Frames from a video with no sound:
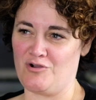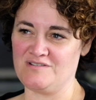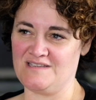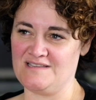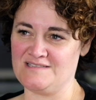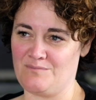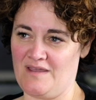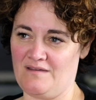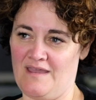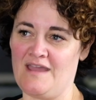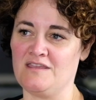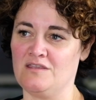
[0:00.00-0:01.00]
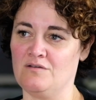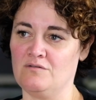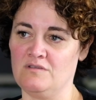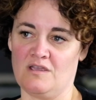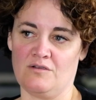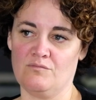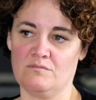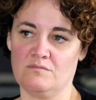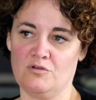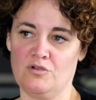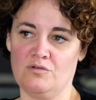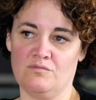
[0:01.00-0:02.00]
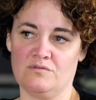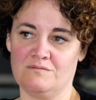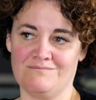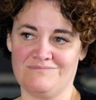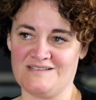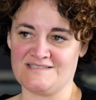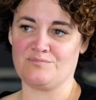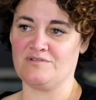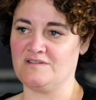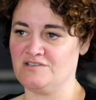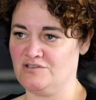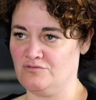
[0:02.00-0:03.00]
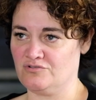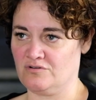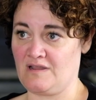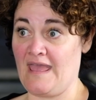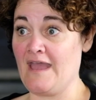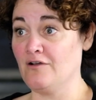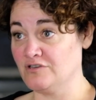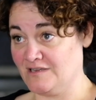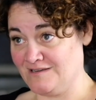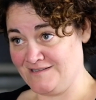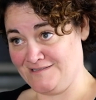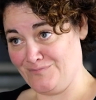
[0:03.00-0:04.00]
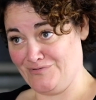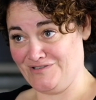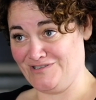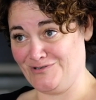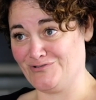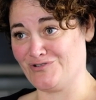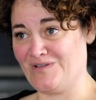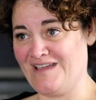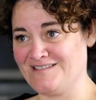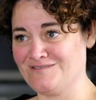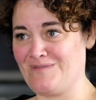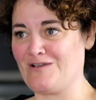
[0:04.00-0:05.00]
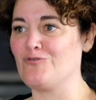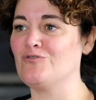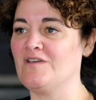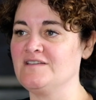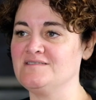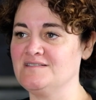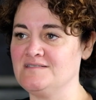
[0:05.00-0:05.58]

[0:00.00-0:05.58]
ideas about how who would discipline the children, how do you discipline children. We had to make all those